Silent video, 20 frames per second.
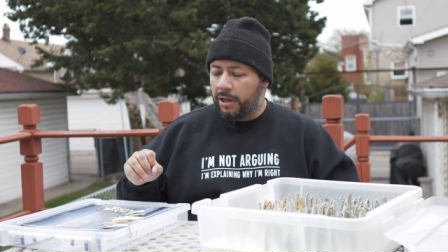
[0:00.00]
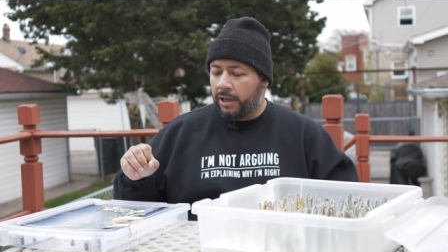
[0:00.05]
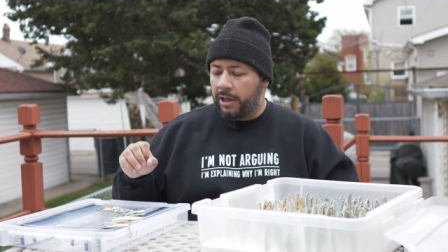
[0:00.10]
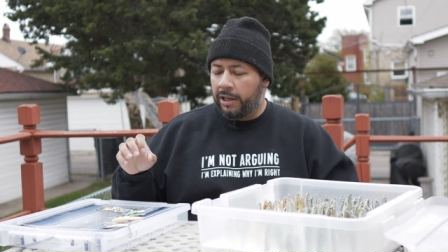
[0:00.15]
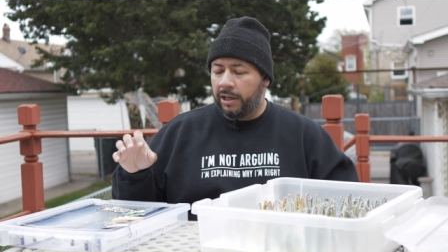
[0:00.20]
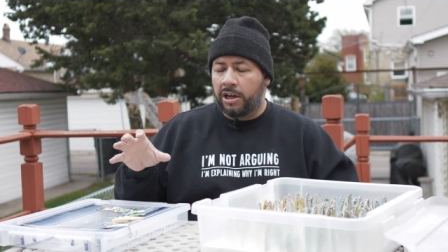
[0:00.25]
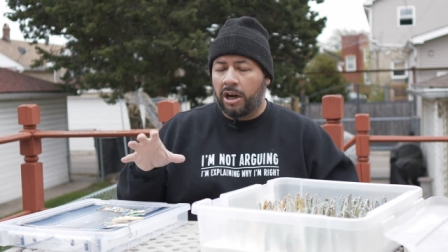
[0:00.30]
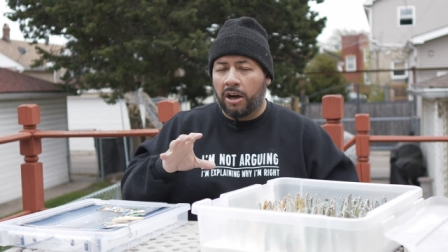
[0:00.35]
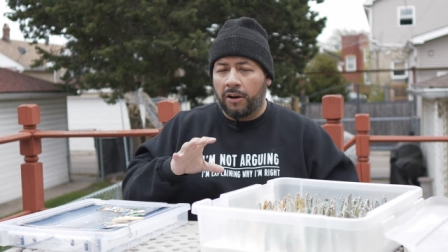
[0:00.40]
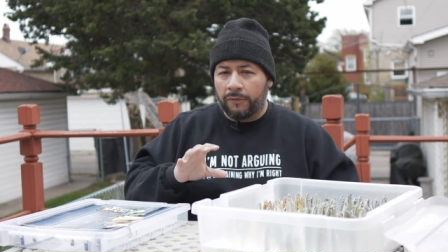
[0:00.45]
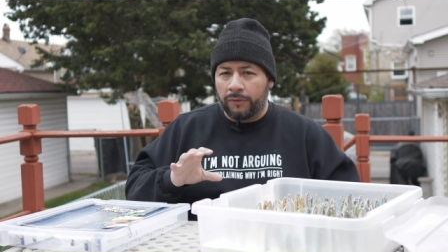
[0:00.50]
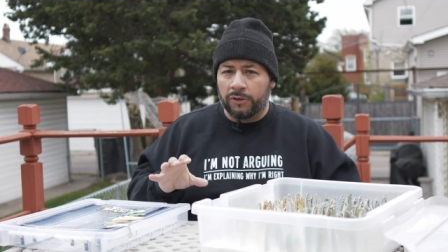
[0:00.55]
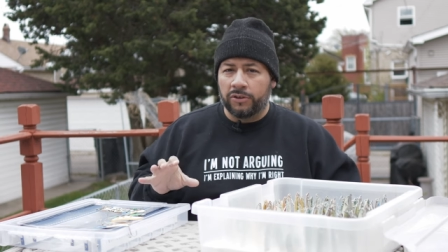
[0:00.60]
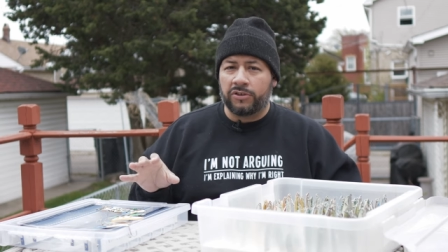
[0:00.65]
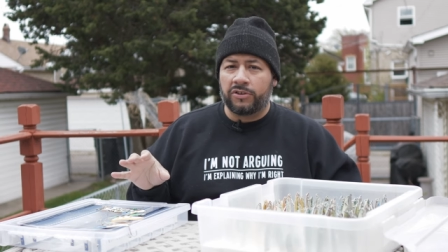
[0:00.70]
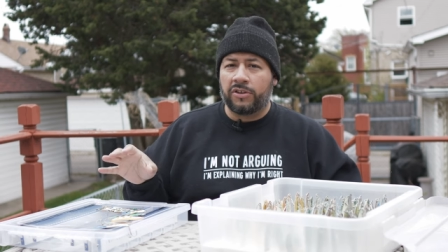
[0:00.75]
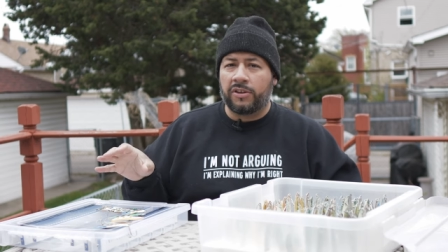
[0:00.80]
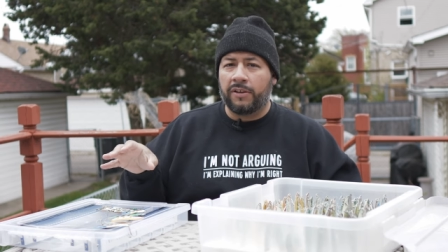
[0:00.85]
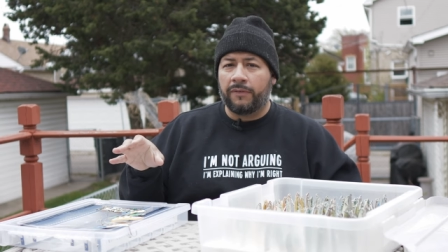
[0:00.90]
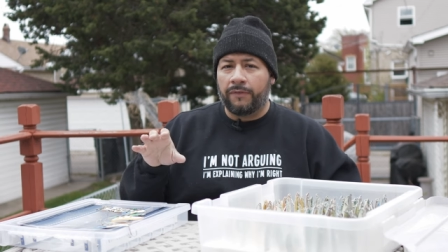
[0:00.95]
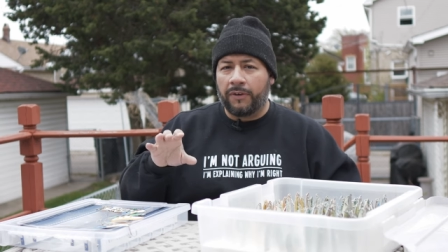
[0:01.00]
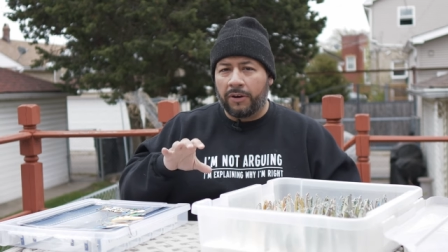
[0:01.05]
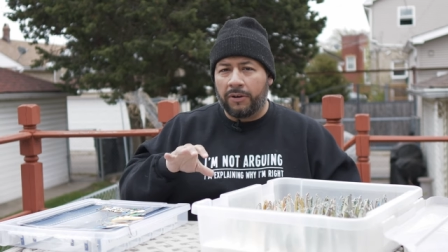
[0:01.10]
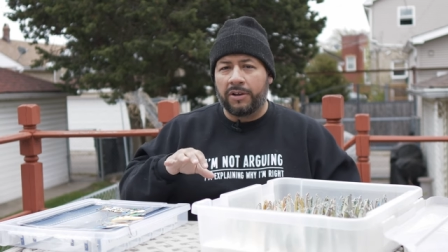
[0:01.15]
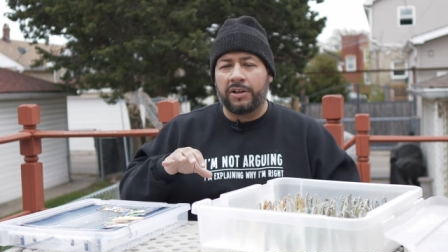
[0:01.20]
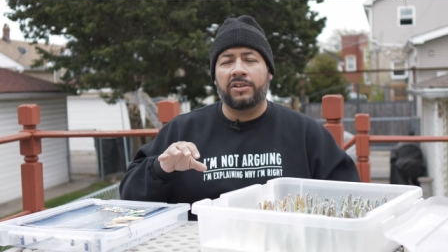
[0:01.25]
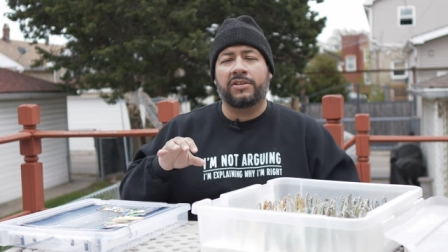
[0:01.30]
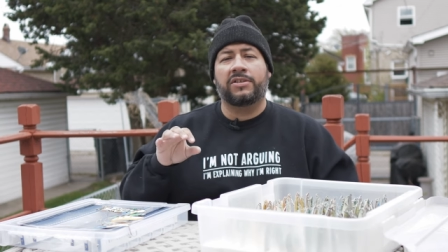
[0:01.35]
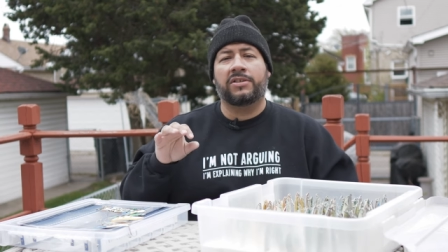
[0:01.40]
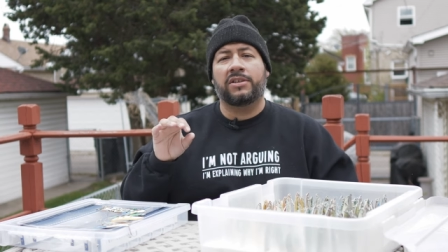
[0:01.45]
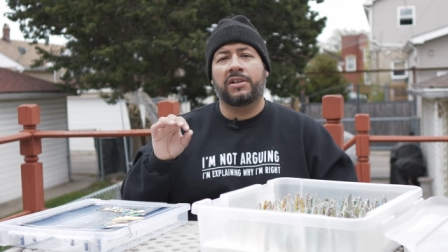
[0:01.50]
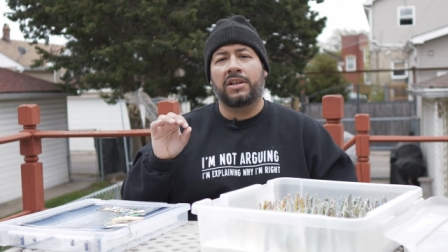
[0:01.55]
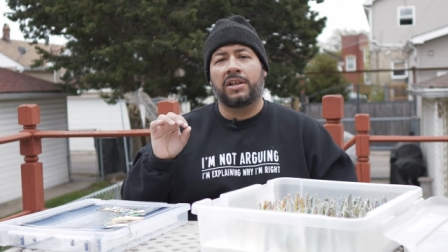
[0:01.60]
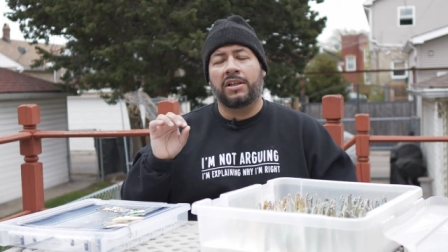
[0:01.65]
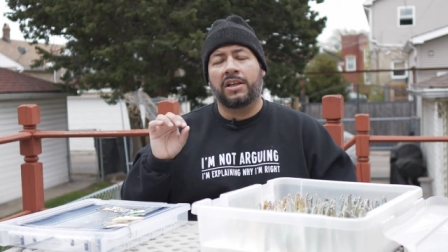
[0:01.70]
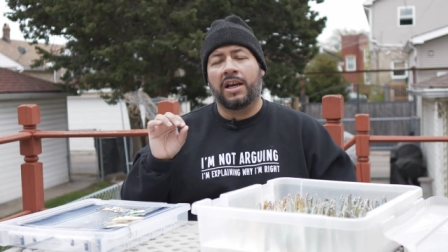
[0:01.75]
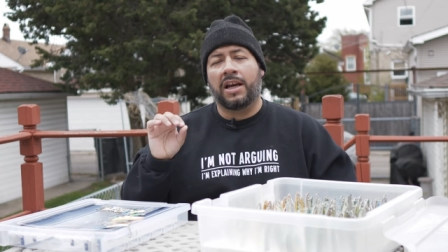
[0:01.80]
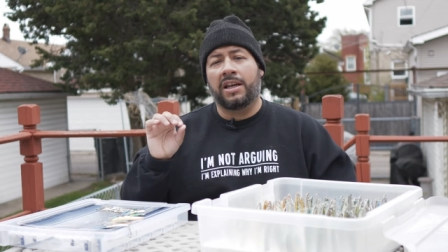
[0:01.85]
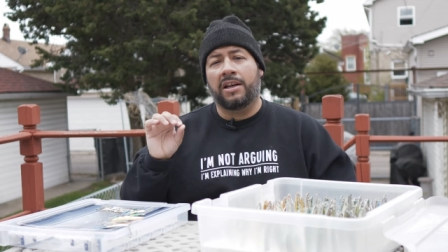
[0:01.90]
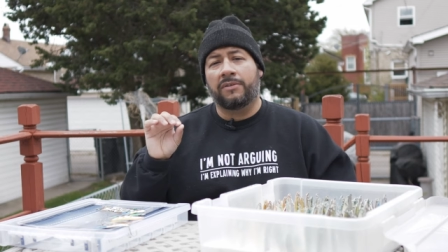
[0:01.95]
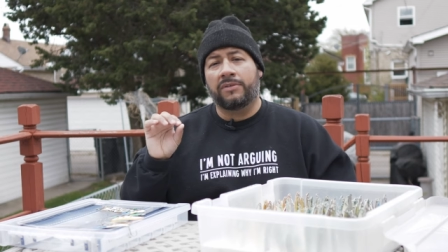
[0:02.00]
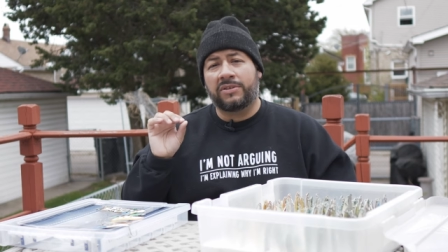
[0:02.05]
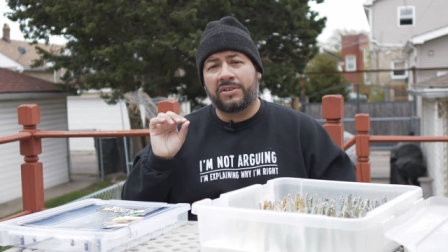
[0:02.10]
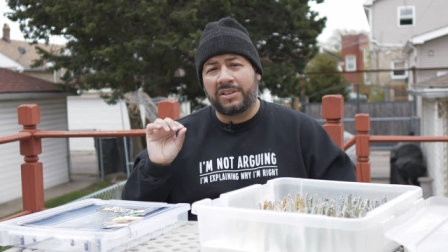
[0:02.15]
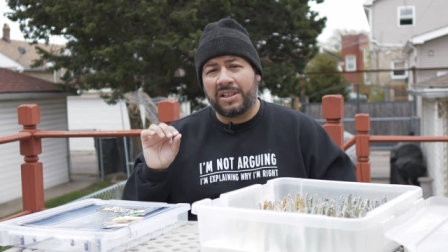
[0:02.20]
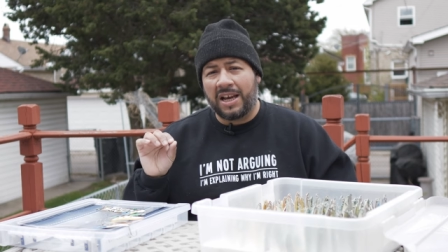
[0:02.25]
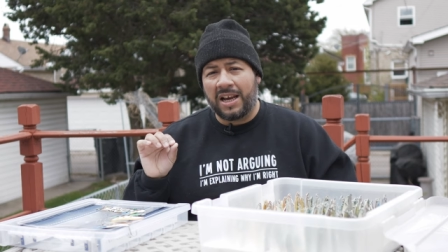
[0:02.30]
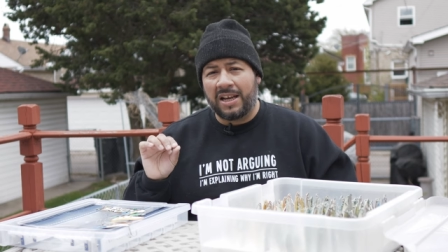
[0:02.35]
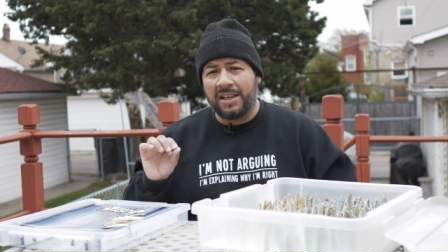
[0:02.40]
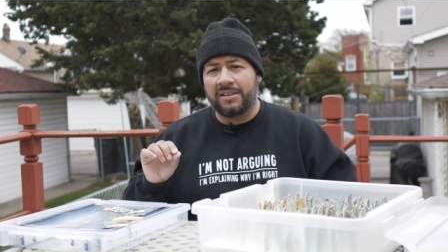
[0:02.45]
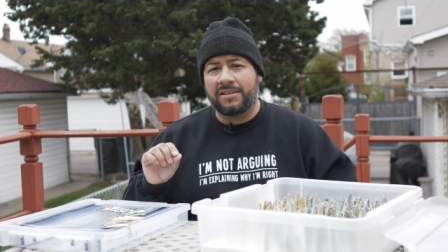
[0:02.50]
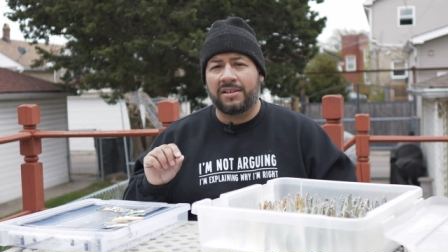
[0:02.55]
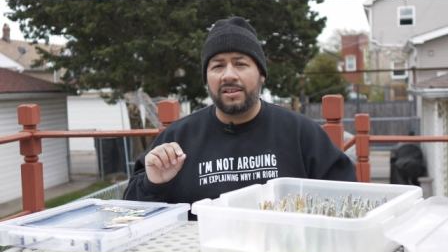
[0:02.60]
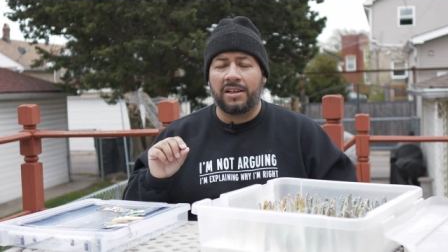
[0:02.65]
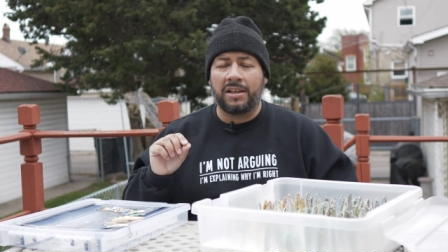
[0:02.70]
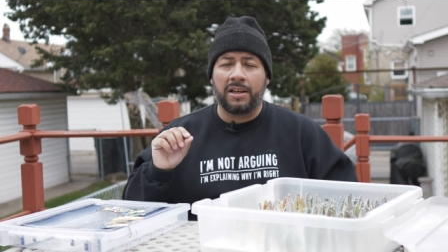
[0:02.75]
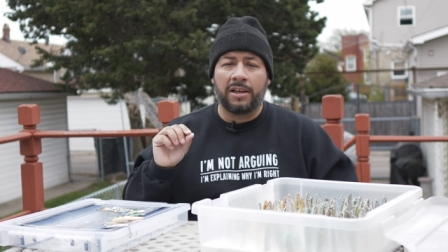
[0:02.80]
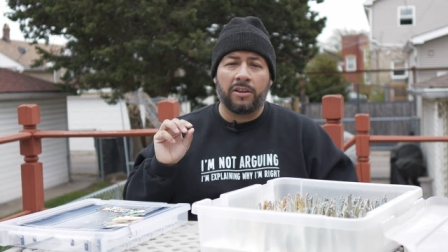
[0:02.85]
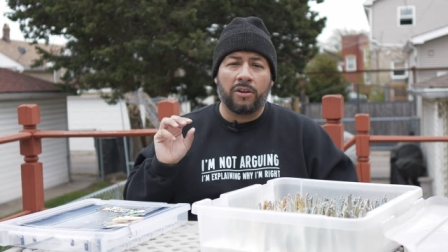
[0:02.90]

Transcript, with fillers: and covers the various kind of sizing